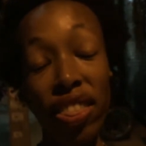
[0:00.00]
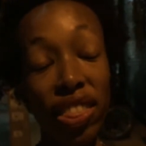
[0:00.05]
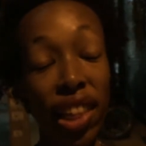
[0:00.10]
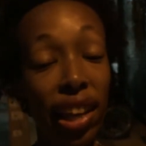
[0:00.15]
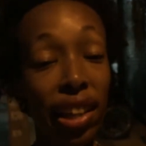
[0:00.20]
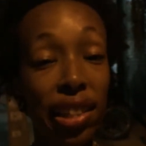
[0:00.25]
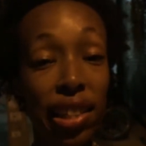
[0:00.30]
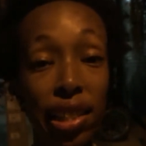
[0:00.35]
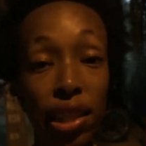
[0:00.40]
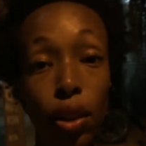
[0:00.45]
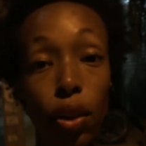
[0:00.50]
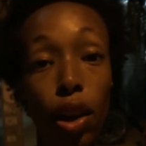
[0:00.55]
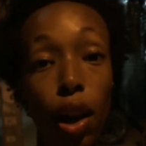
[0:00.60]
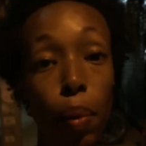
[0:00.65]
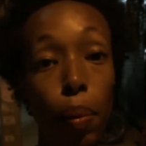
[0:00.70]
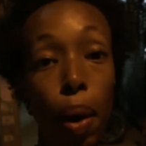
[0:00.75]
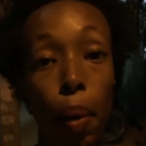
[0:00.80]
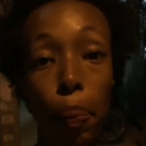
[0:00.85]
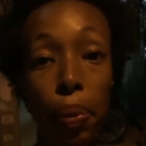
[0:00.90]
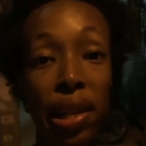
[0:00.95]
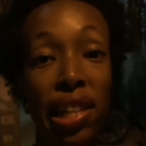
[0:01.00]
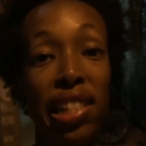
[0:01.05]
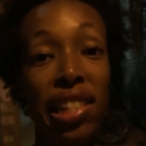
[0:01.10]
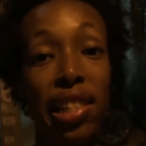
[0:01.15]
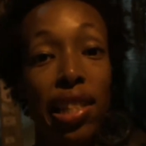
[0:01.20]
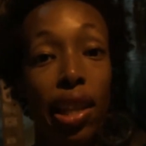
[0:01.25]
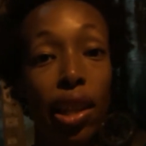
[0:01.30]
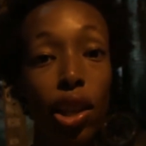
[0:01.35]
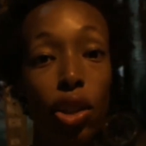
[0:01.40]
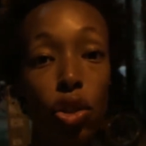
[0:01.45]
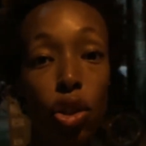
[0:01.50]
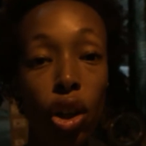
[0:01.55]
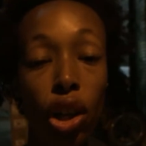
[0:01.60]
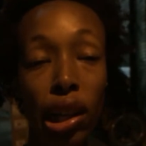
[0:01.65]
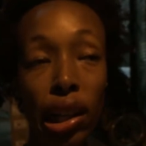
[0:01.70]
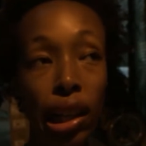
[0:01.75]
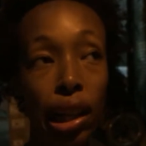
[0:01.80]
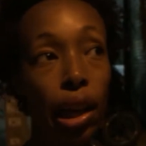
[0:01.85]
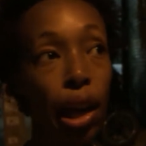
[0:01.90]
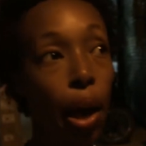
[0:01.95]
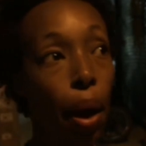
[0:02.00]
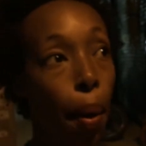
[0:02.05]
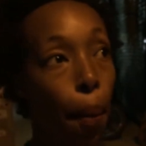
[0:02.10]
Things still come up and it's still a journey.